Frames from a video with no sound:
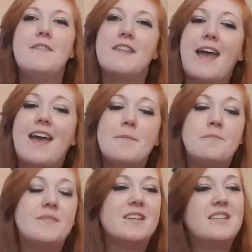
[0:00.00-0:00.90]

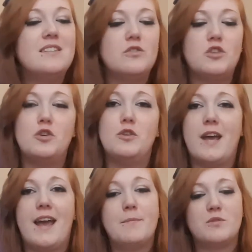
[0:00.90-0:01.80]
Season 2,
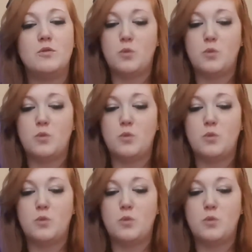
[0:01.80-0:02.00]
episode